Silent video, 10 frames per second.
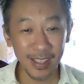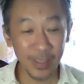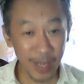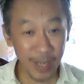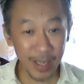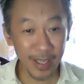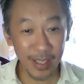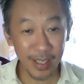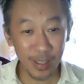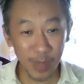Really,
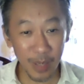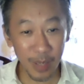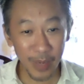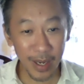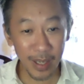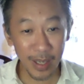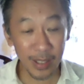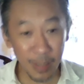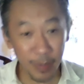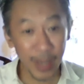this Maha Maya is
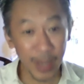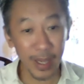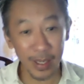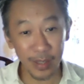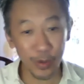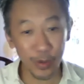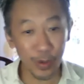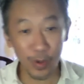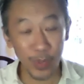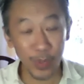at play. You don't
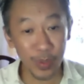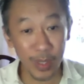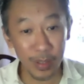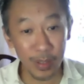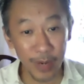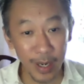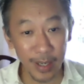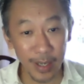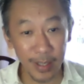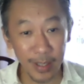know which one is real.
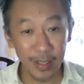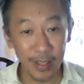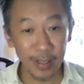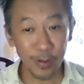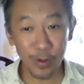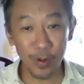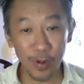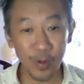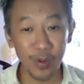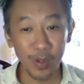You don't
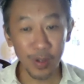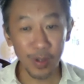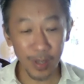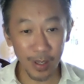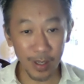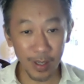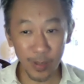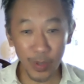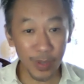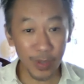know
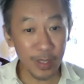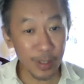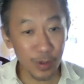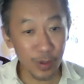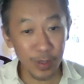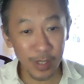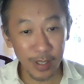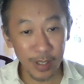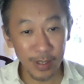which one is the truth.